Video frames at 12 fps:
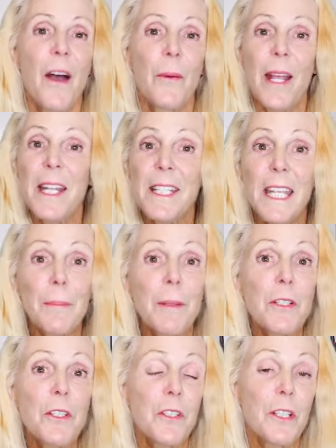We had to take
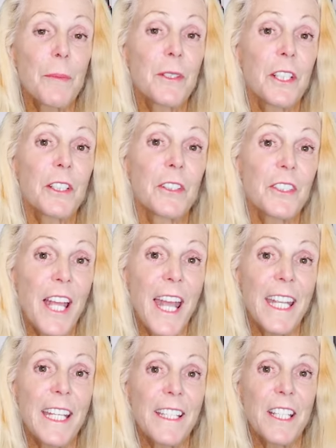pictures on a particular
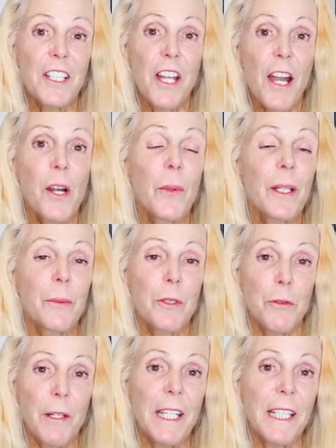day, and the entire week it
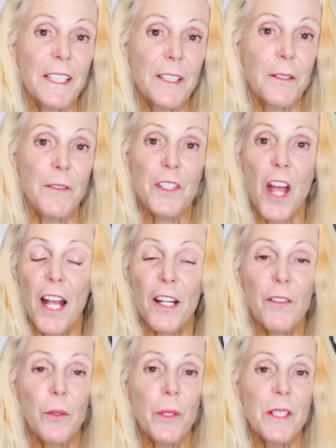was raining. So the
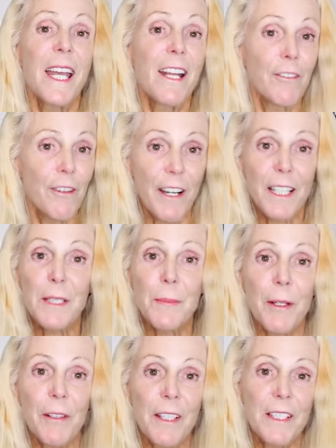photographer was very
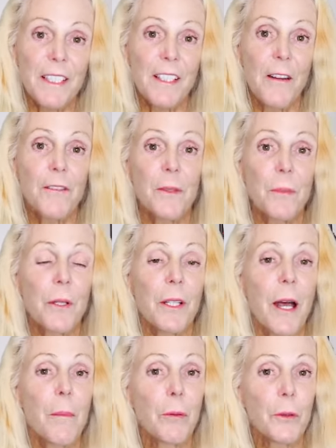experienced enough to put
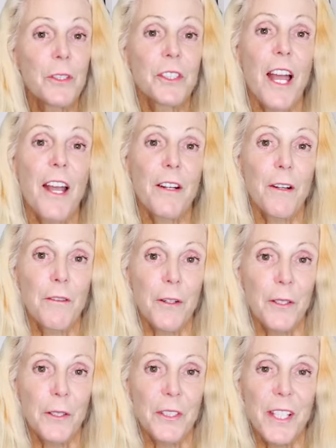a blue sky on our
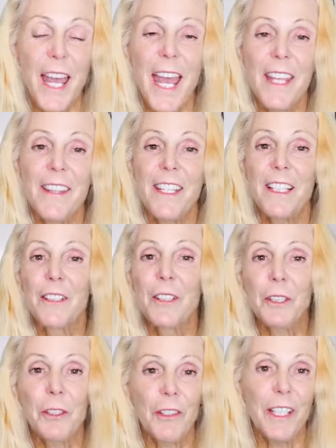photos, and it
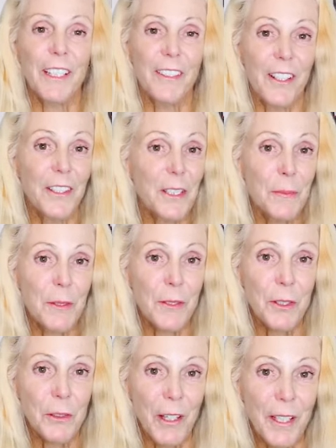looked great. Aren't these
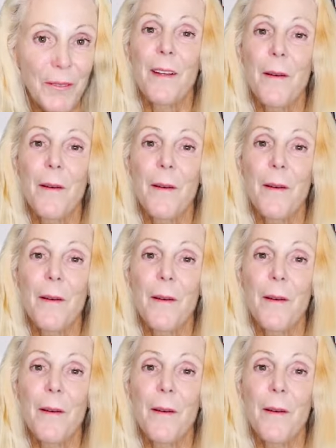pictures great?